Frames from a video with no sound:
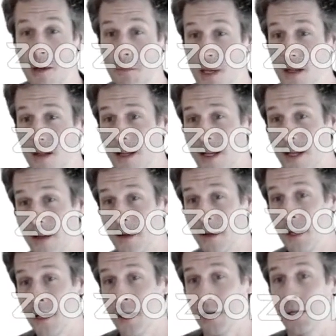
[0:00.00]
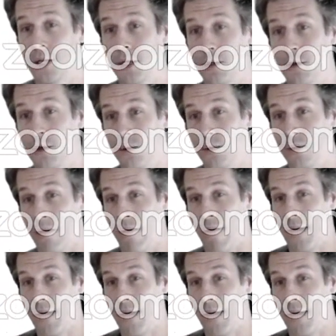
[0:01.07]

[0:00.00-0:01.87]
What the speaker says: appealing to